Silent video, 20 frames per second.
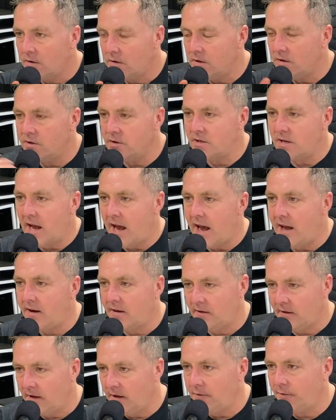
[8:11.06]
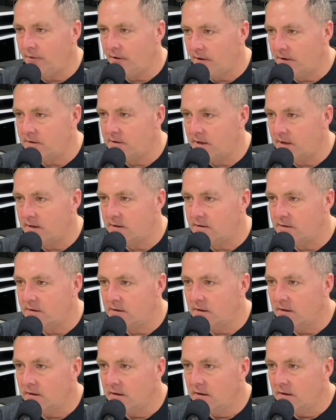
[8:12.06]
So he just added life to this kid's
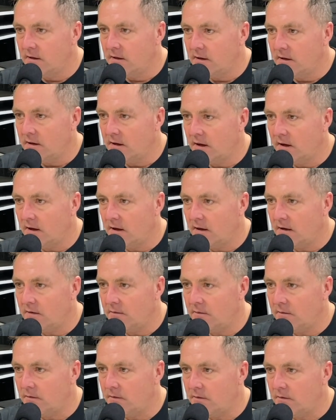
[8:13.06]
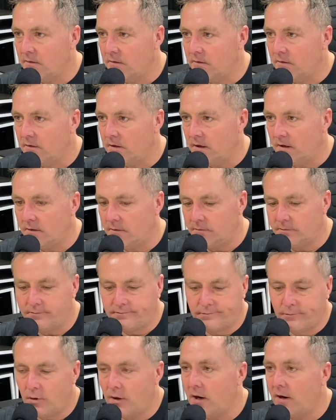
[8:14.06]

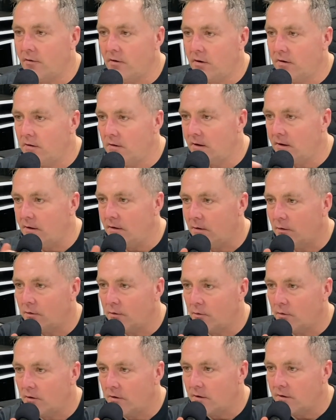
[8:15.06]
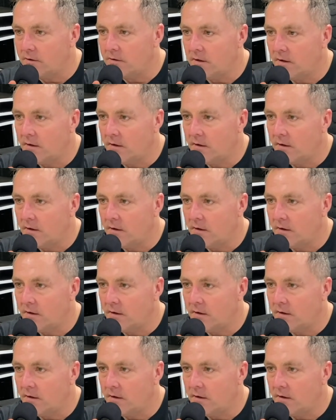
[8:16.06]
whatever. I don't know what the word is.